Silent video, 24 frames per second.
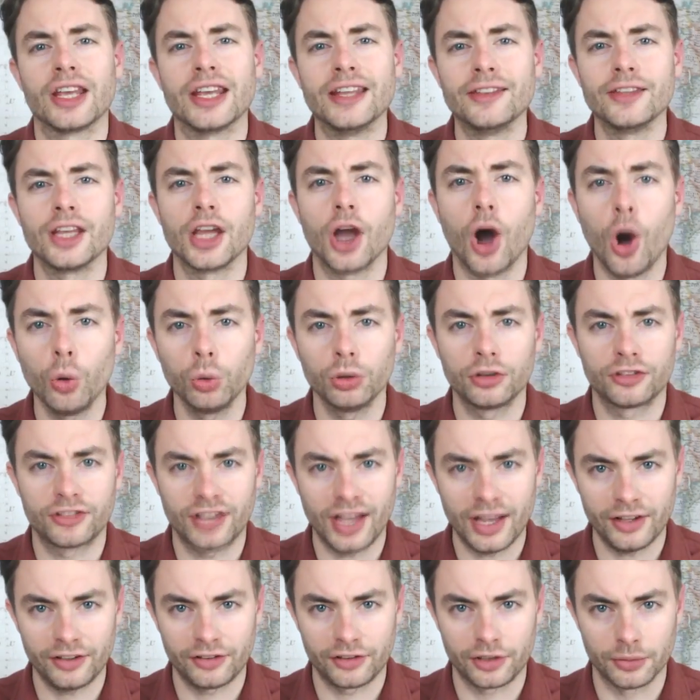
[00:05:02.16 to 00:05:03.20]
in the Old
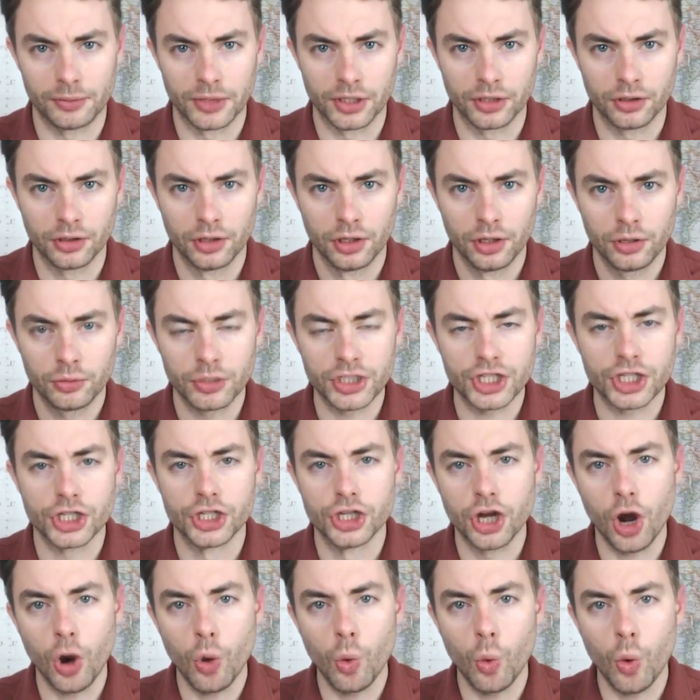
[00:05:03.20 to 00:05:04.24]
Testament, which
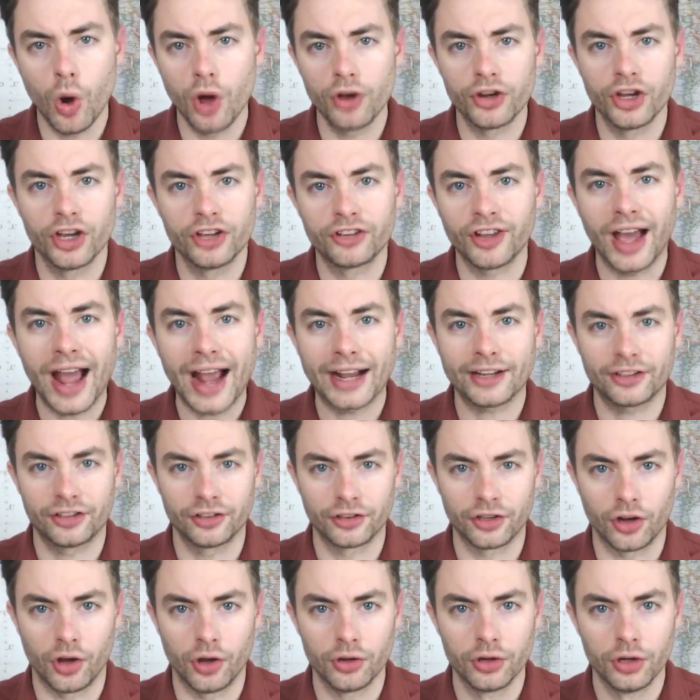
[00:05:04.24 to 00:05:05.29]
no one has
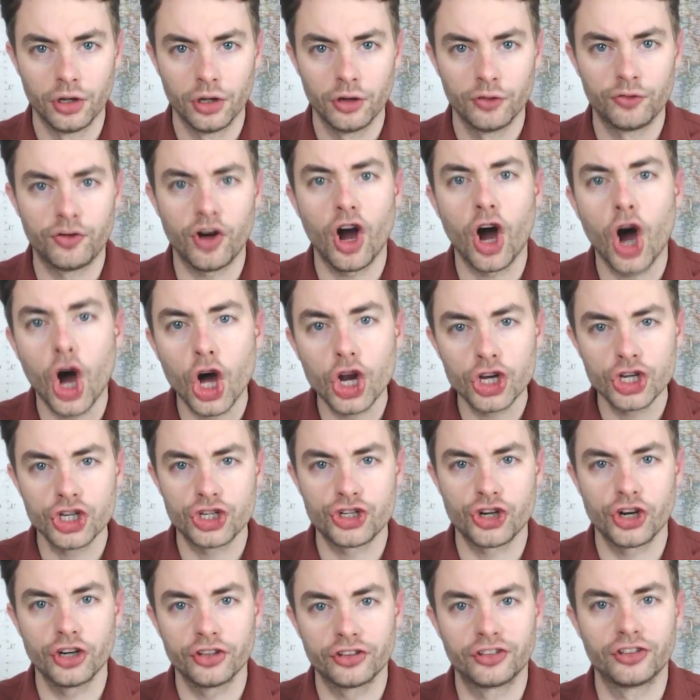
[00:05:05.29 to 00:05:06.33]
acted on for
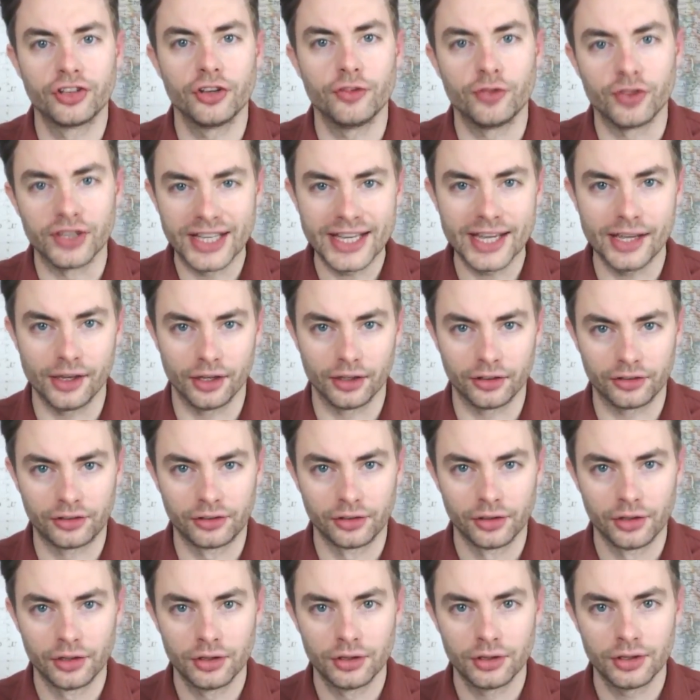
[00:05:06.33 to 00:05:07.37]
hundreds of
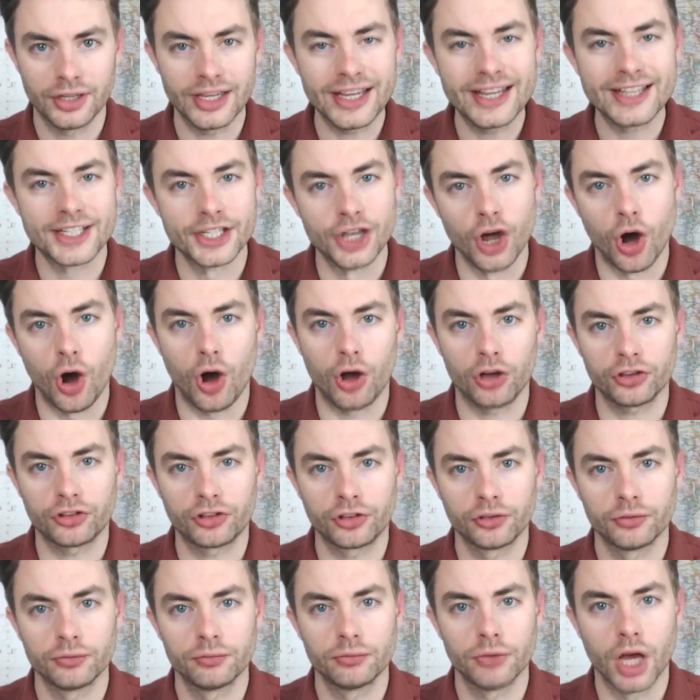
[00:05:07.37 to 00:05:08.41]
years, is
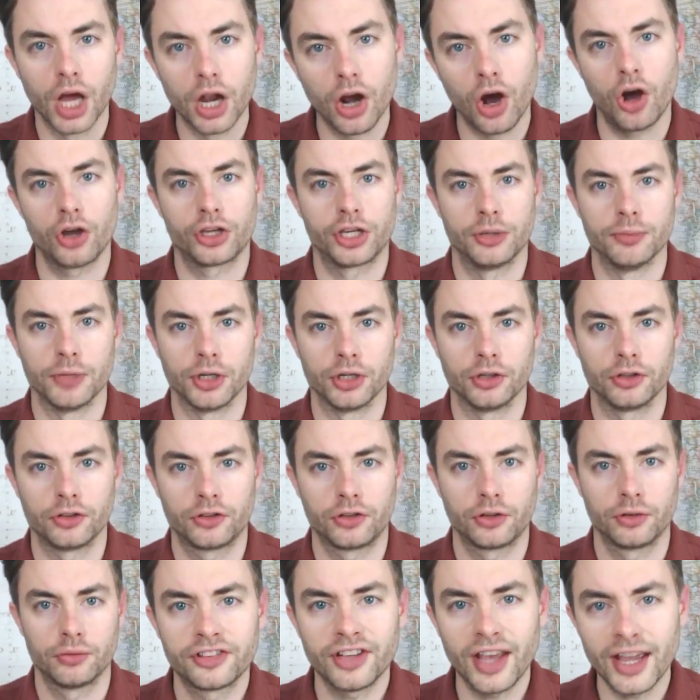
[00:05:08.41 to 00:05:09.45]
not an argument.
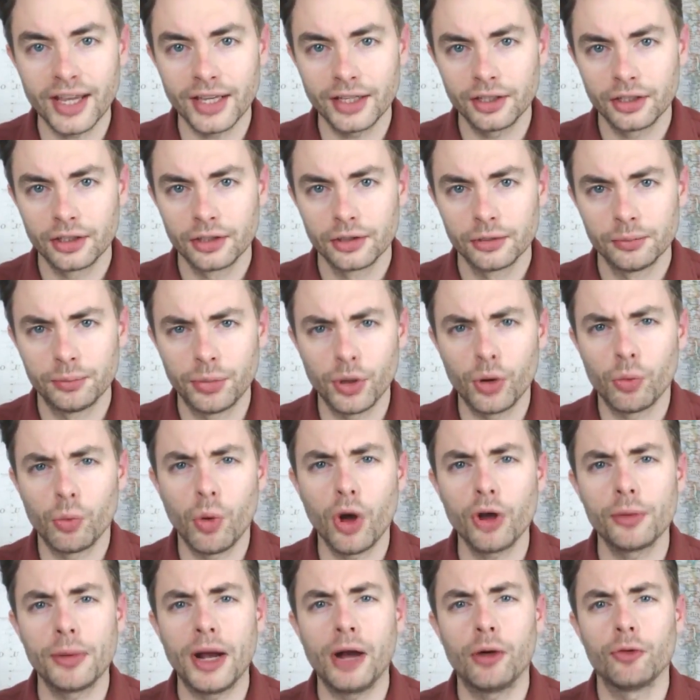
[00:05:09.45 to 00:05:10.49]
Saying, but
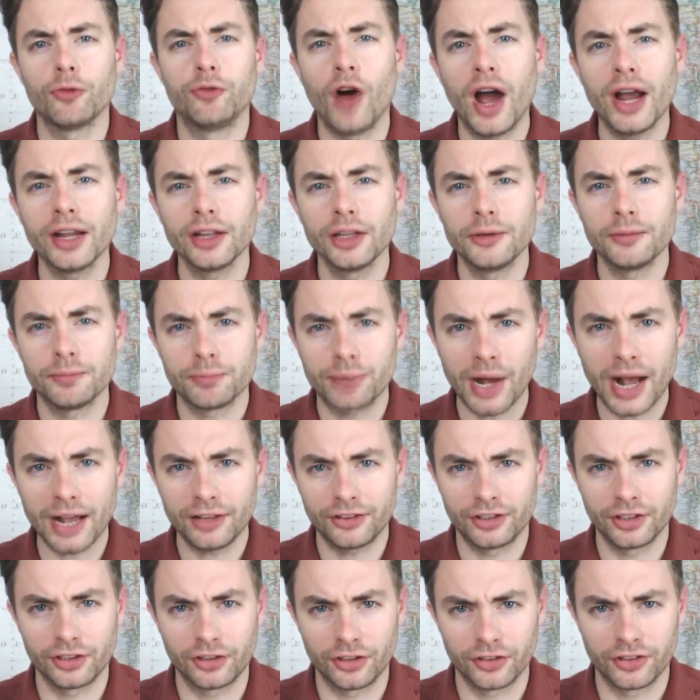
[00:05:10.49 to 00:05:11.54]
what about violent
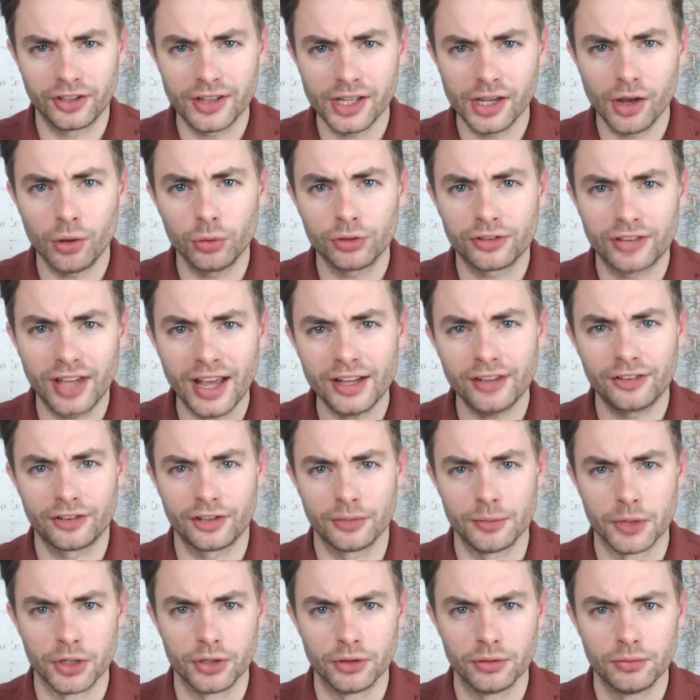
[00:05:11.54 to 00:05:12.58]
passages in the Old
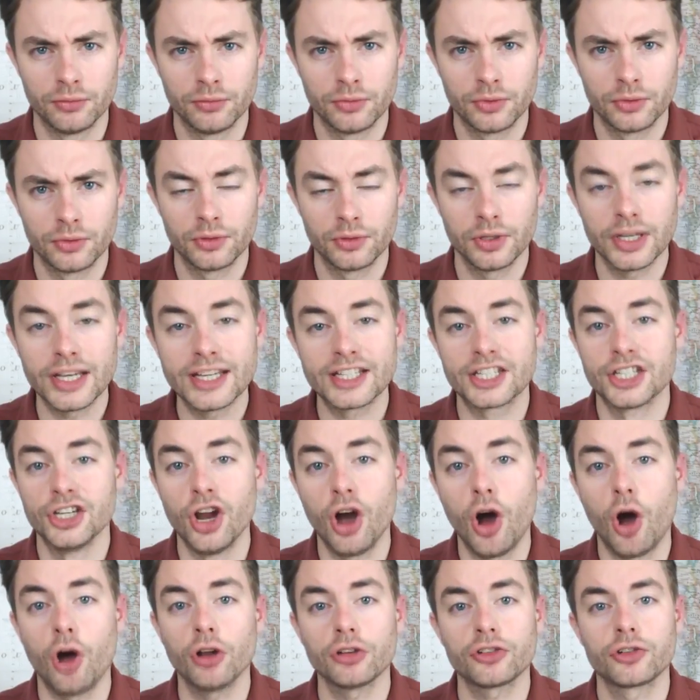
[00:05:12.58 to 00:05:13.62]
Testament, is
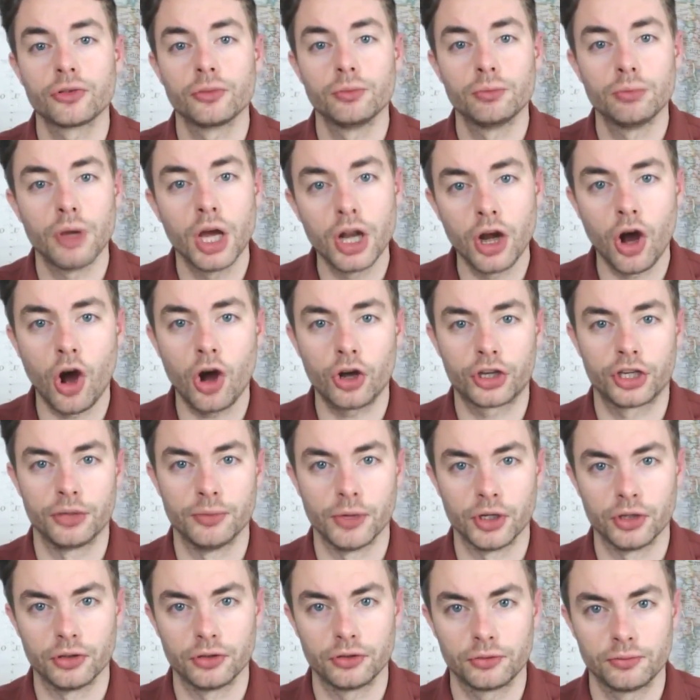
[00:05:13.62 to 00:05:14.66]
not an
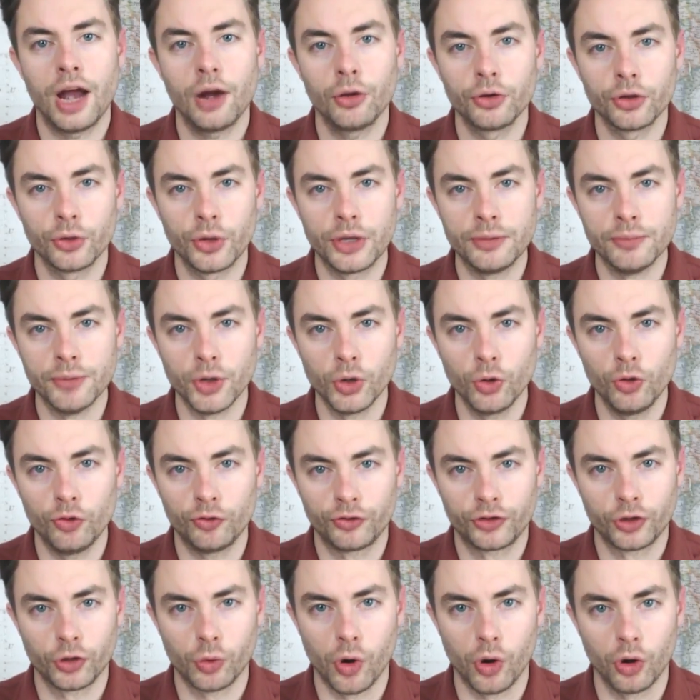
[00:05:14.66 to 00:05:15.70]
argument. How do we
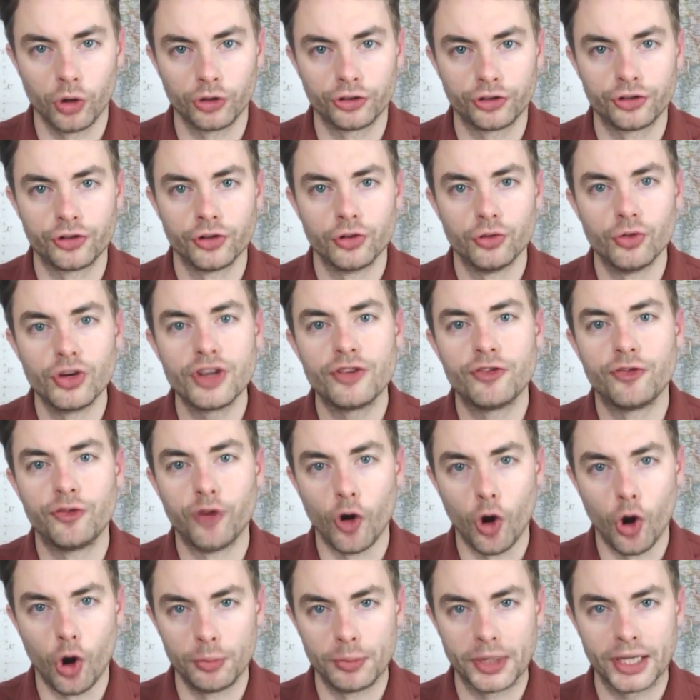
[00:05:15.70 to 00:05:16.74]
move towards
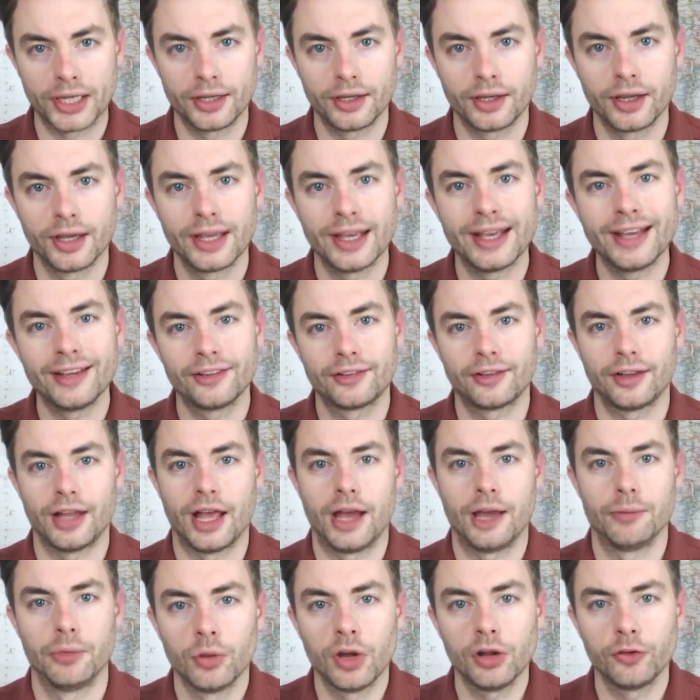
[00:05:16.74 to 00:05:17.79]
reforming
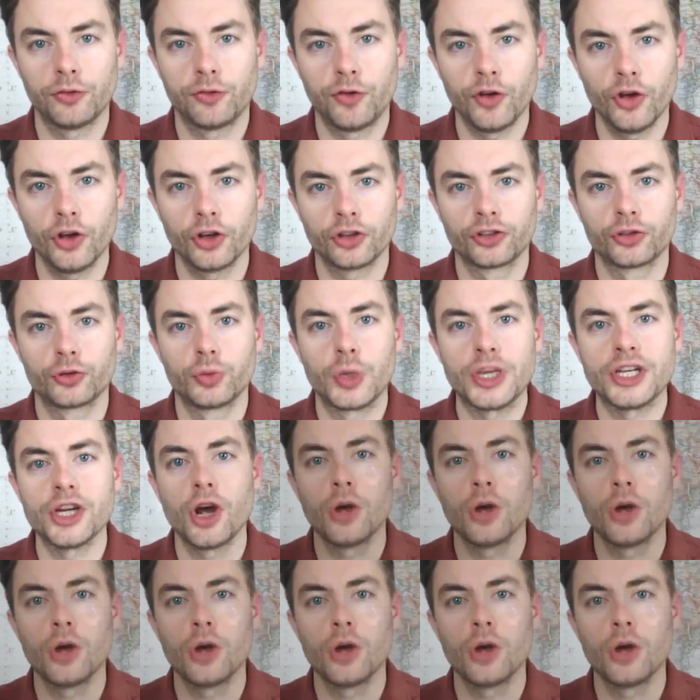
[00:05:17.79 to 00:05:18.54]
Islam? Well, first, we